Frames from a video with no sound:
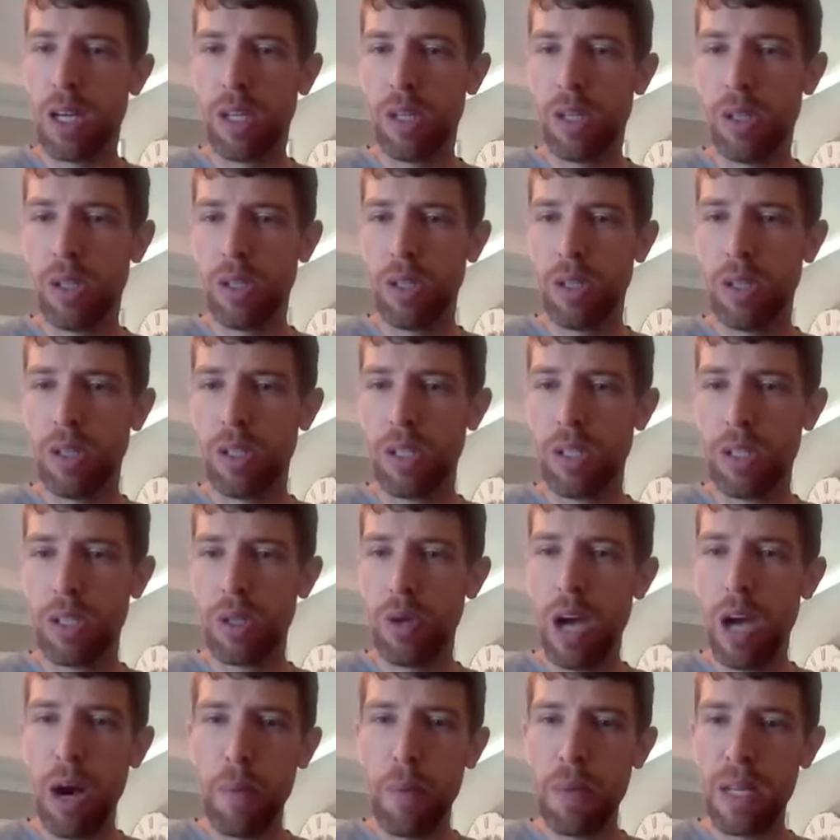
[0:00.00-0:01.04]
you
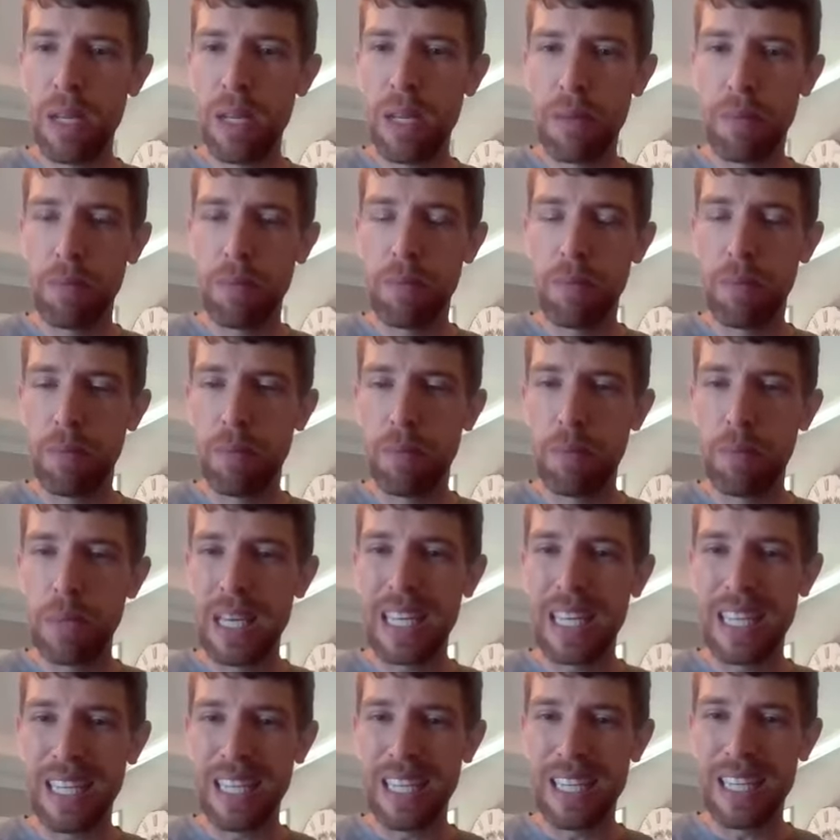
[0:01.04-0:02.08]
you helped me
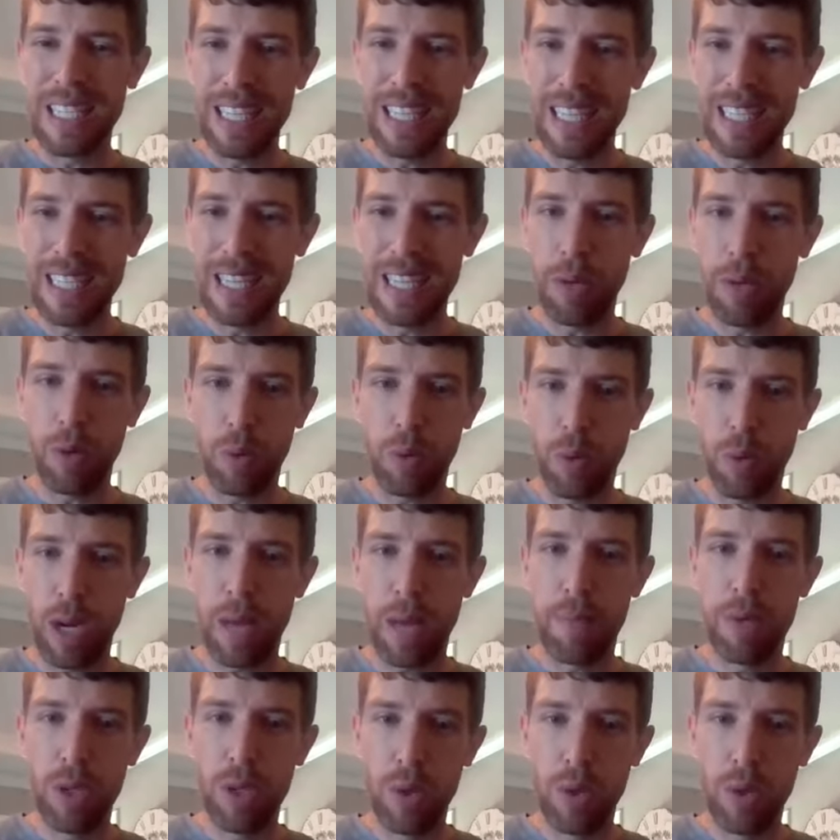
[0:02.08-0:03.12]
be consistent with what
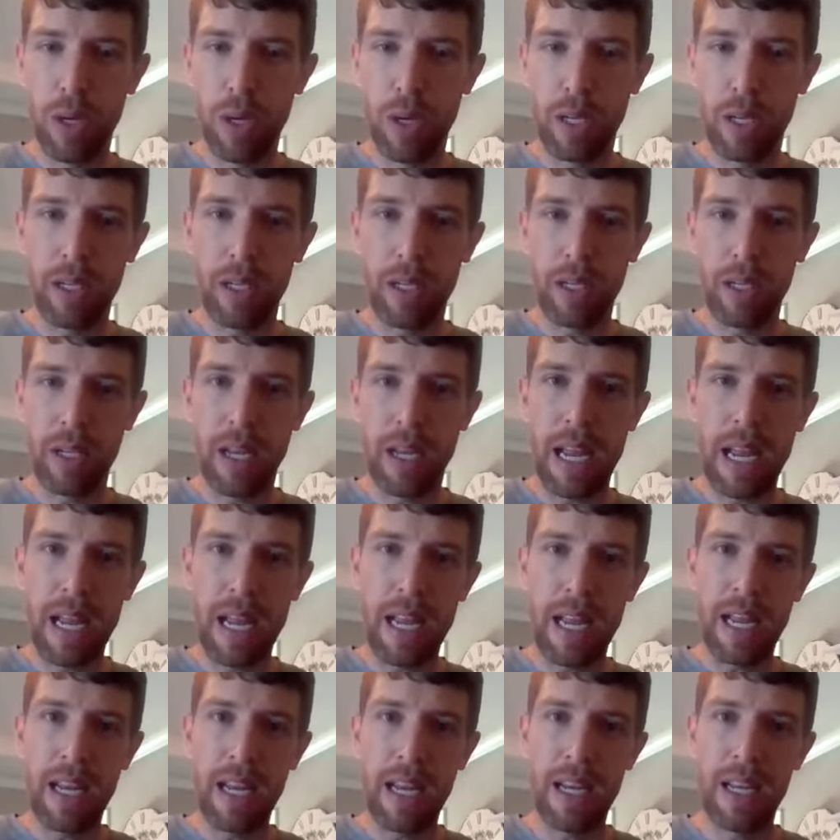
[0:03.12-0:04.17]
i'm doing
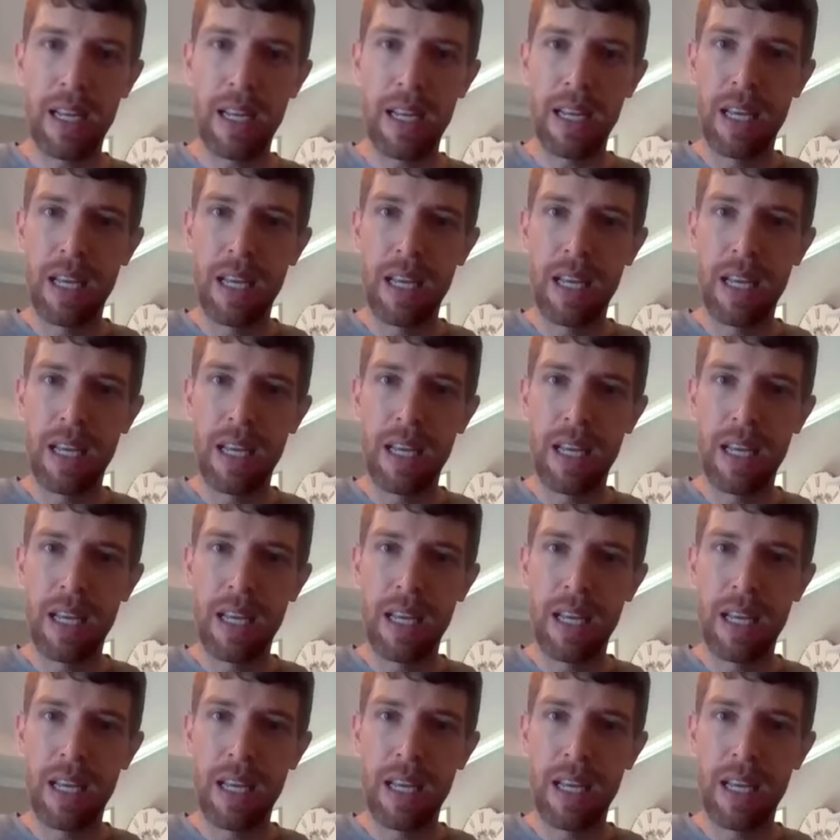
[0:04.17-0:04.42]
and